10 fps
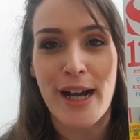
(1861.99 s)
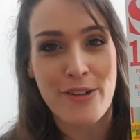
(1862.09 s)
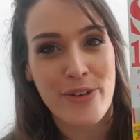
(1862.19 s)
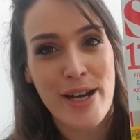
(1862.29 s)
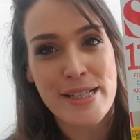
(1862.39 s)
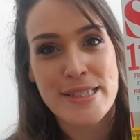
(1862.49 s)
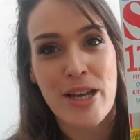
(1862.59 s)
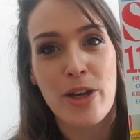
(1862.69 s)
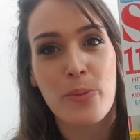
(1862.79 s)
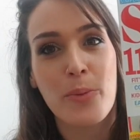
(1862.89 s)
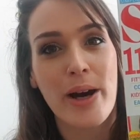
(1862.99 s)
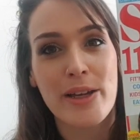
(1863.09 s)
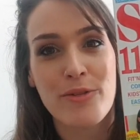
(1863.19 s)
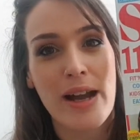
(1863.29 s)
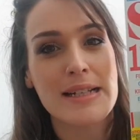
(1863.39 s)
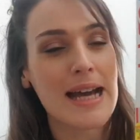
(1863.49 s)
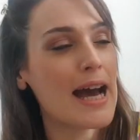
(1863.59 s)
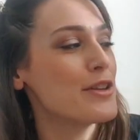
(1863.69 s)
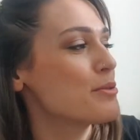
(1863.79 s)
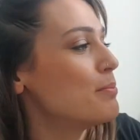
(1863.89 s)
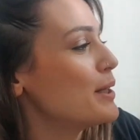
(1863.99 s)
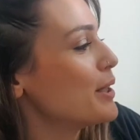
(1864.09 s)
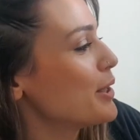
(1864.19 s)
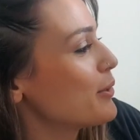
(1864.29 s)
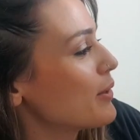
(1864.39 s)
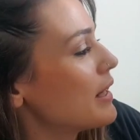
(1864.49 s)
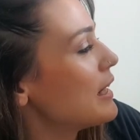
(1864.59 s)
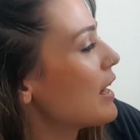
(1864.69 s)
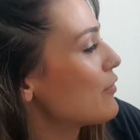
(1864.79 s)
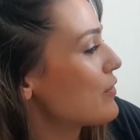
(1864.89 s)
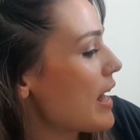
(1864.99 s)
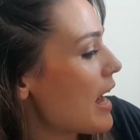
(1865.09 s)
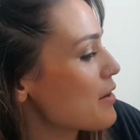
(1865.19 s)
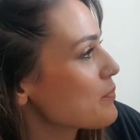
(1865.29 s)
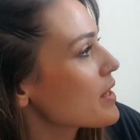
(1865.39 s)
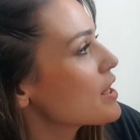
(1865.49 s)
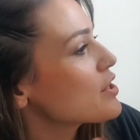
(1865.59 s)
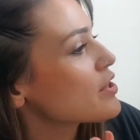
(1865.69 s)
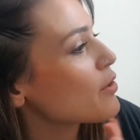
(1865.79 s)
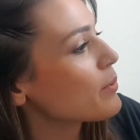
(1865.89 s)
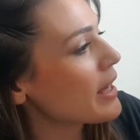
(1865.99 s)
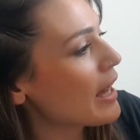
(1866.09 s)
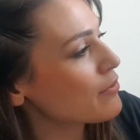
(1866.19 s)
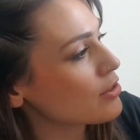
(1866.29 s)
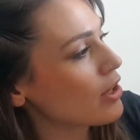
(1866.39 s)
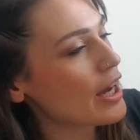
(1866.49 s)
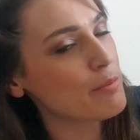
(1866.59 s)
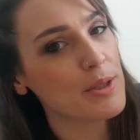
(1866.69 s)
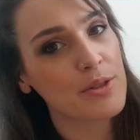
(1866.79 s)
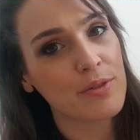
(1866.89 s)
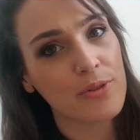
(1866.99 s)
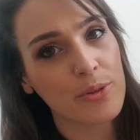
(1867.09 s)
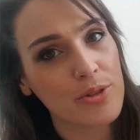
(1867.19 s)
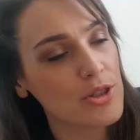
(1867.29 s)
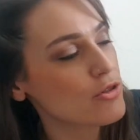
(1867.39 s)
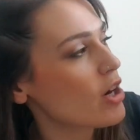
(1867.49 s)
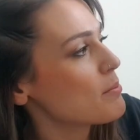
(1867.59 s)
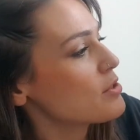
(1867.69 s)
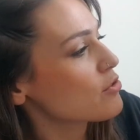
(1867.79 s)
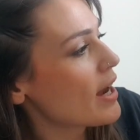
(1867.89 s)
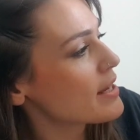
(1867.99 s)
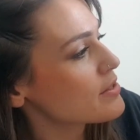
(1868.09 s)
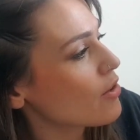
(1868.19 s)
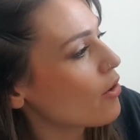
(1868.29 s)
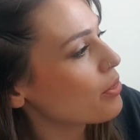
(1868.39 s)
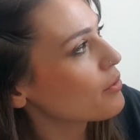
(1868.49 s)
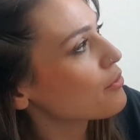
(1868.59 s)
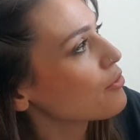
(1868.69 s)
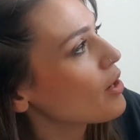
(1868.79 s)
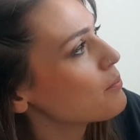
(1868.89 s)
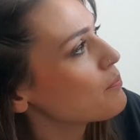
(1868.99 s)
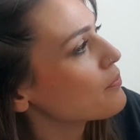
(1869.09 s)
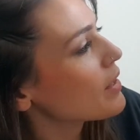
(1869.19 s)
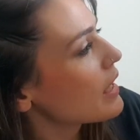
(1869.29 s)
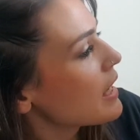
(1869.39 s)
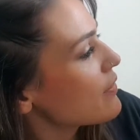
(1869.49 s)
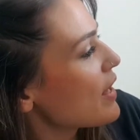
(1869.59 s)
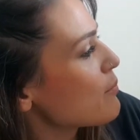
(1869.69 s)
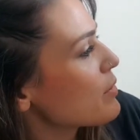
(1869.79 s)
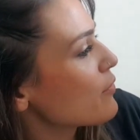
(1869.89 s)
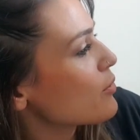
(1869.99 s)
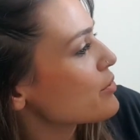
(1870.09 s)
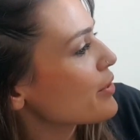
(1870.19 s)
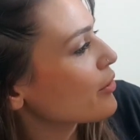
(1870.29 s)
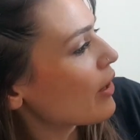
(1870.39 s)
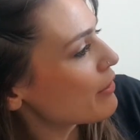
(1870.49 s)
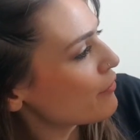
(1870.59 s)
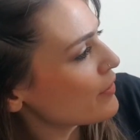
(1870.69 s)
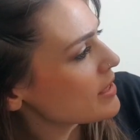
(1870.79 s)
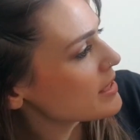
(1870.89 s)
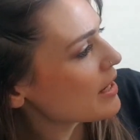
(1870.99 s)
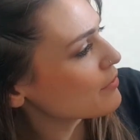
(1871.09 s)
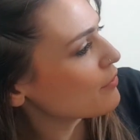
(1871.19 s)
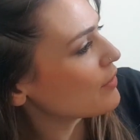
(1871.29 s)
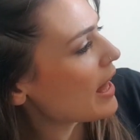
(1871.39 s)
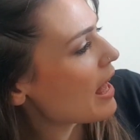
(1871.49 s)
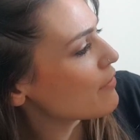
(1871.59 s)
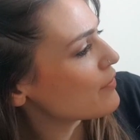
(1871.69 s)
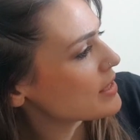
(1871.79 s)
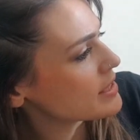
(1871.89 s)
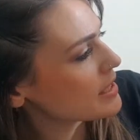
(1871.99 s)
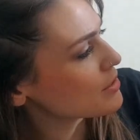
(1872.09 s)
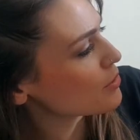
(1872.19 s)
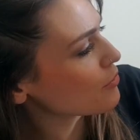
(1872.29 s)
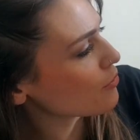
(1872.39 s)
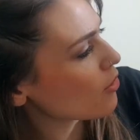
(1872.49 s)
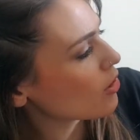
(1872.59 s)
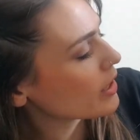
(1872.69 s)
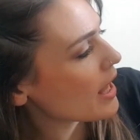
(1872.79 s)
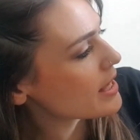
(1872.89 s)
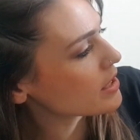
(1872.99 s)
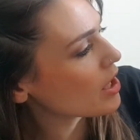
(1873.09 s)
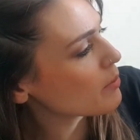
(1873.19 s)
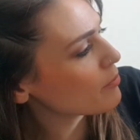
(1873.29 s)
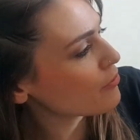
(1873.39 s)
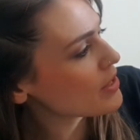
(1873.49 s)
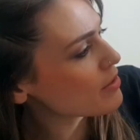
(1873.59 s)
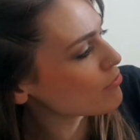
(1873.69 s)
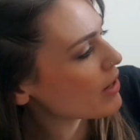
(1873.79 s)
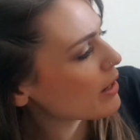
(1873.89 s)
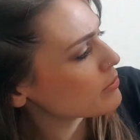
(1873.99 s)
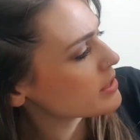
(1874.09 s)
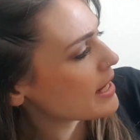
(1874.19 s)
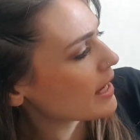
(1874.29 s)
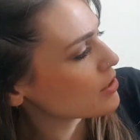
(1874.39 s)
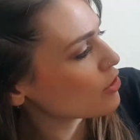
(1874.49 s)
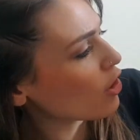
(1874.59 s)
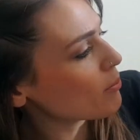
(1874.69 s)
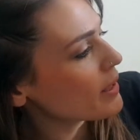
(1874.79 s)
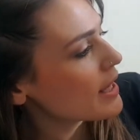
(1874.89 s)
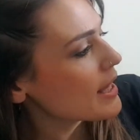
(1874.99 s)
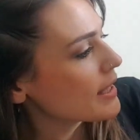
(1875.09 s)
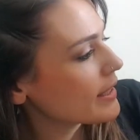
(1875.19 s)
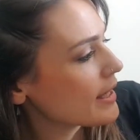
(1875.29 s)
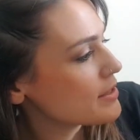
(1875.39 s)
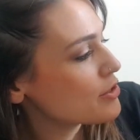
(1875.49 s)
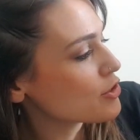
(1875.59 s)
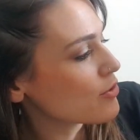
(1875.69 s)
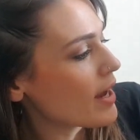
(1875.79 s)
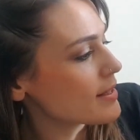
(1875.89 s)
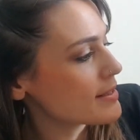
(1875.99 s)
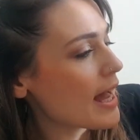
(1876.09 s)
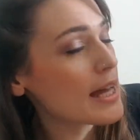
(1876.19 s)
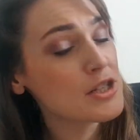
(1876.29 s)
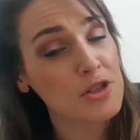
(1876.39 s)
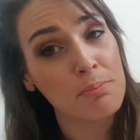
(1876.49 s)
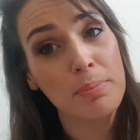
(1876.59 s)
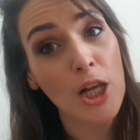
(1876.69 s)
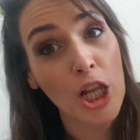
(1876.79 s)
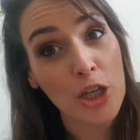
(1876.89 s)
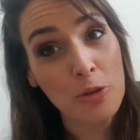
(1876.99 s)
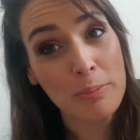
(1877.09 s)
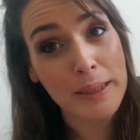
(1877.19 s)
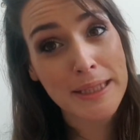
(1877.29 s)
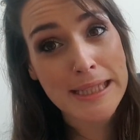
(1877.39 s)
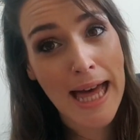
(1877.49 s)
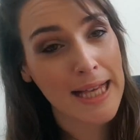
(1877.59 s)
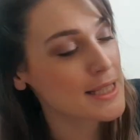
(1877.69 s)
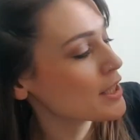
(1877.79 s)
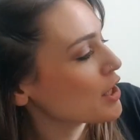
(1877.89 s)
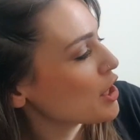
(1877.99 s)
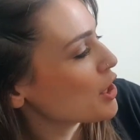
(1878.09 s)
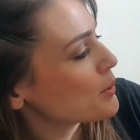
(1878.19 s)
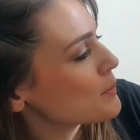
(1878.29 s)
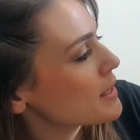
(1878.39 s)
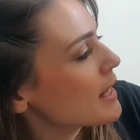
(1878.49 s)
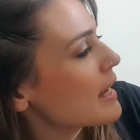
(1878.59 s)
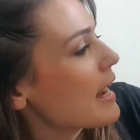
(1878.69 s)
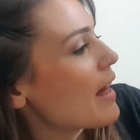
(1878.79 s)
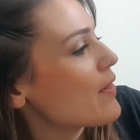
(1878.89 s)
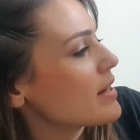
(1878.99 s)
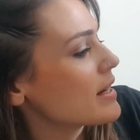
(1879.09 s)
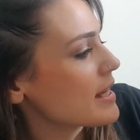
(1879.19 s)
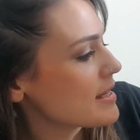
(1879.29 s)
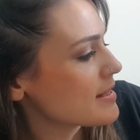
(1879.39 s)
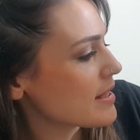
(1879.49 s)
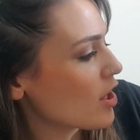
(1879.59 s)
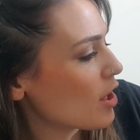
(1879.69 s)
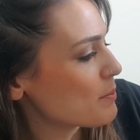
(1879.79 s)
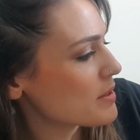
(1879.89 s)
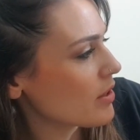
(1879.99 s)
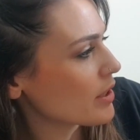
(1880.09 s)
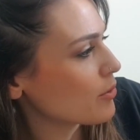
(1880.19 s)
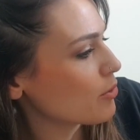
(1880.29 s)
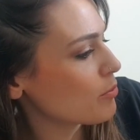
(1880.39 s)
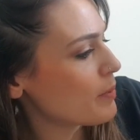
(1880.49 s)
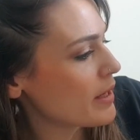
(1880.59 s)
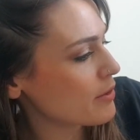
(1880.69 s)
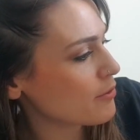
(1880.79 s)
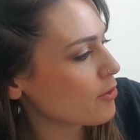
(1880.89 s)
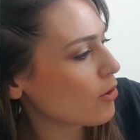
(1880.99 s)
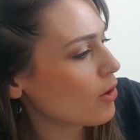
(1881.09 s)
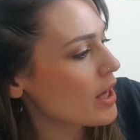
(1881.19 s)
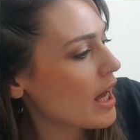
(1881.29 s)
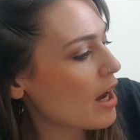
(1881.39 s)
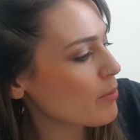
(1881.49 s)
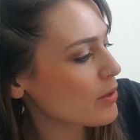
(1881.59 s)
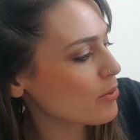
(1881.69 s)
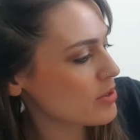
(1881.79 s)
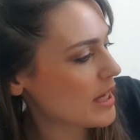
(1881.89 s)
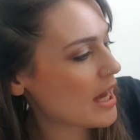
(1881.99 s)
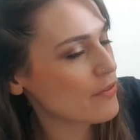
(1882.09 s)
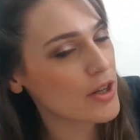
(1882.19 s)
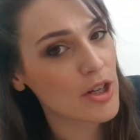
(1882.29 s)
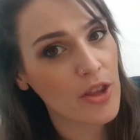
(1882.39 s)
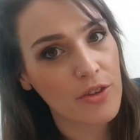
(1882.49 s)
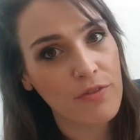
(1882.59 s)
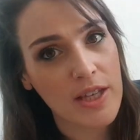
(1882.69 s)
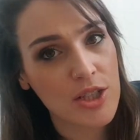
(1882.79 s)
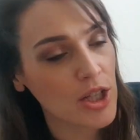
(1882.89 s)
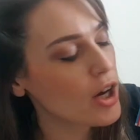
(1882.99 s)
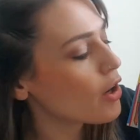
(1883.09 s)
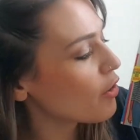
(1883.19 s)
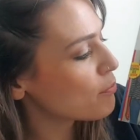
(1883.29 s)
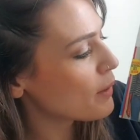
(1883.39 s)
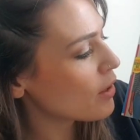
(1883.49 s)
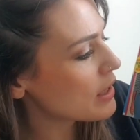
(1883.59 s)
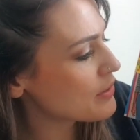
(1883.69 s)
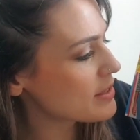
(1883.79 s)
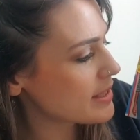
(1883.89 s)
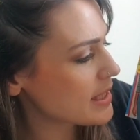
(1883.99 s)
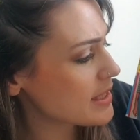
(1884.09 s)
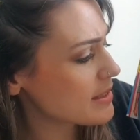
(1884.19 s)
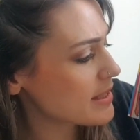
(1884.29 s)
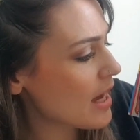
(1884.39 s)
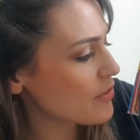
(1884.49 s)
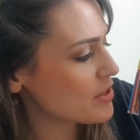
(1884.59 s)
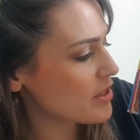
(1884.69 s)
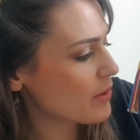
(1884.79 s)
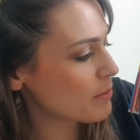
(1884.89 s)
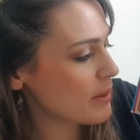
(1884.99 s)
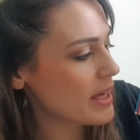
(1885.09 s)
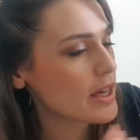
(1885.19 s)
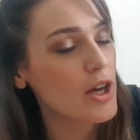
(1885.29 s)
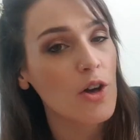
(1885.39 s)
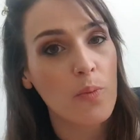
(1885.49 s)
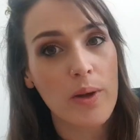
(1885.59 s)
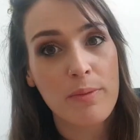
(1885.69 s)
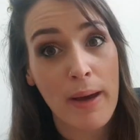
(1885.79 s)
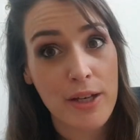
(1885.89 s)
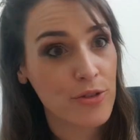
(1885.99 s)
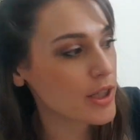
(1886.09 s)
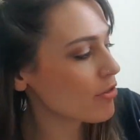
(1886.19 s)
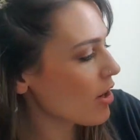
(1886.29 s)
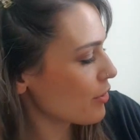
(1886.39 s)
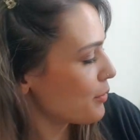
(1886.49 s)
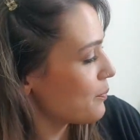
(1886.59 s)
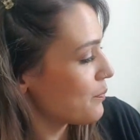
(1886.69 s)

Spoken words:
cover, so white, red and blue, love that. So we have got our beautiful striped dress on the front. Then we've also got a fit and flare vintage frock, a comfy round neck top, kids dress and bloomers, that's cute, and then an easy upcycle pinafore. And we also have another feature of behind the scenes at the Sewing Bee with Patrick Grant.